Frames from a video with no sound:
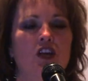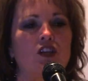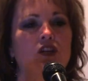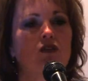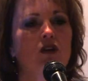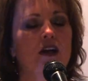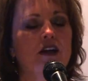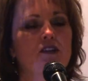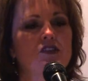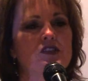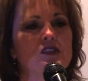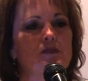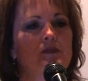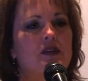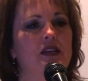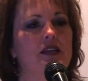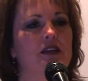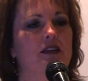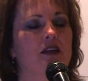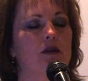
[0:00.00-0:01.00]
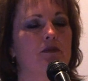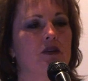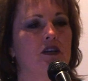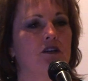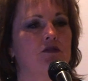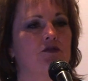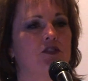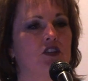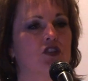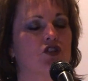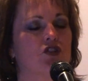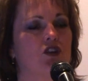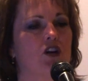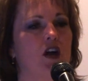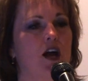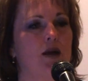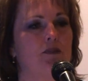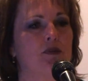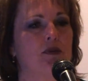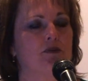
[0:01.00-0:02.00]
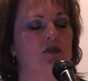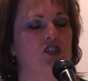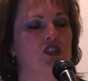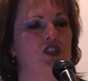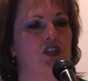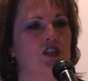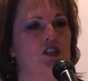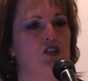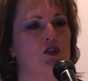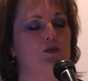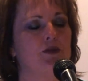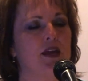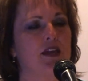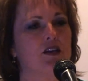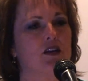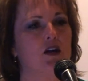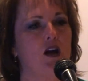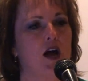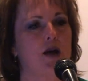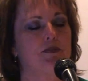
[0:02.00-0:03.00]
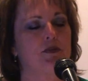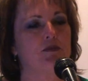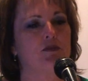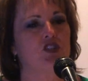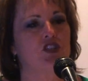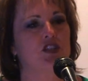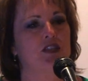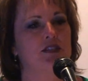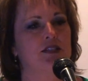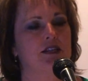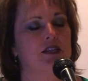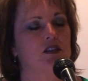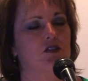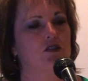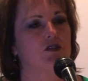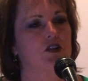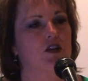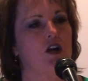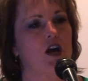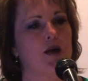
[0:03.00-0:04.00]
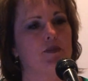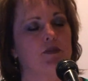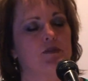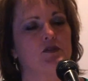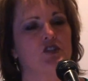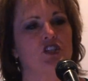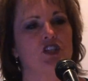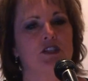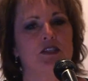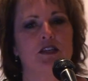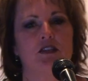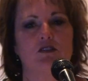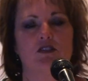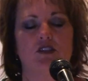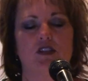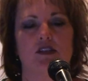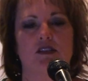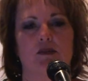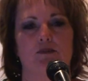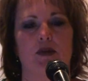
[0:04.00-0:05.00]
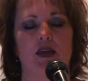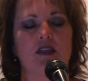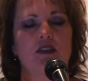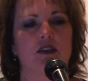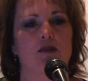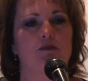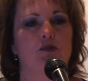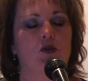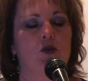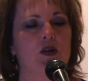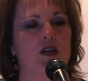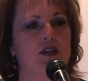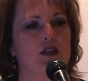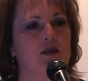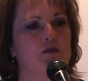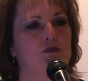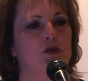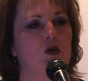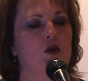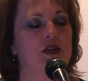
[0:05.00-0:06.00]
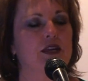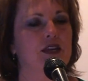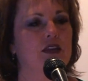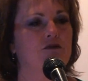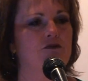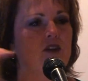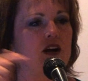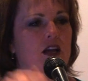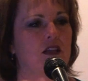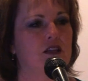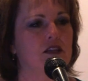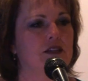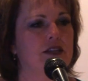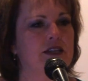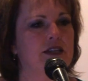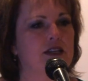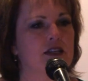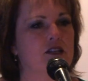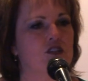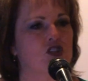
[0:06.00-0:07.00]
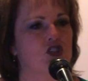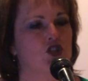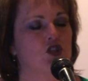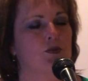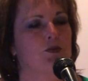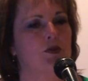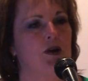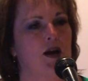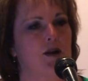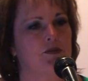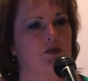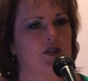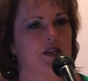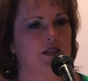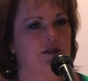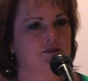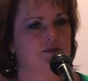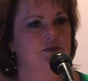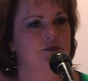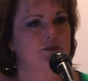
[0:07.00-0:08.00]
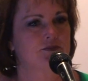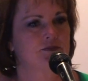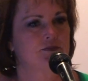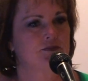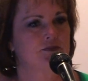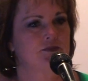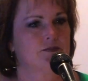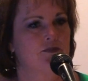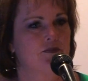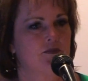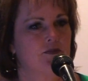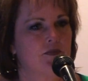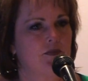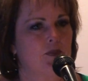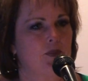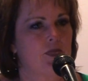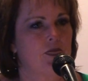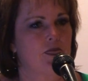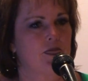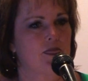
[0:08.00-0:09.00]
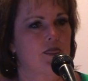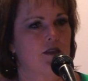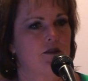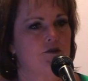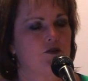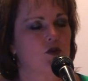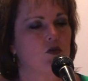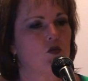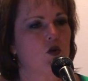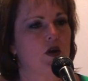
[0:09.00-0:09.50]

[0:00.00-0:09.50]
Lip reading: You hire somebody to come in and fix your copy machine. You pay the copy machine dealer doesn't pay the employee can file a lien against your property. For